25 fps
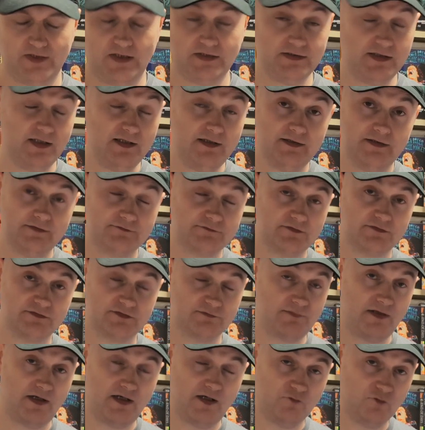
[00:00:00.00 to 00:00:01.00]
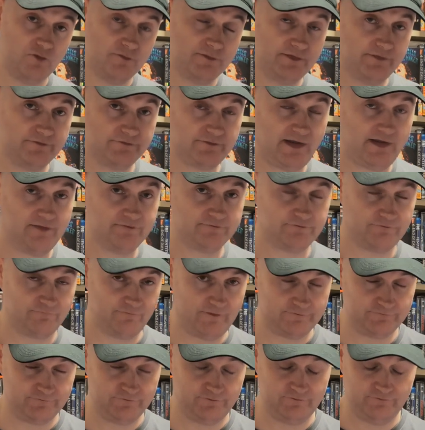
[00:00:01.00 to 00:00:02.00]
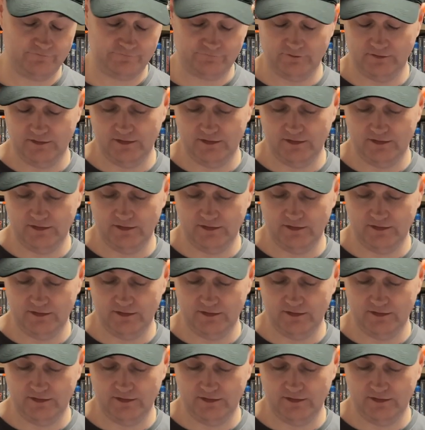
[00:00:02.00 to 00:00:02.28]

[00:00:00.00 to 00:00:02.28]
yeah, it's about a woman under house arrest who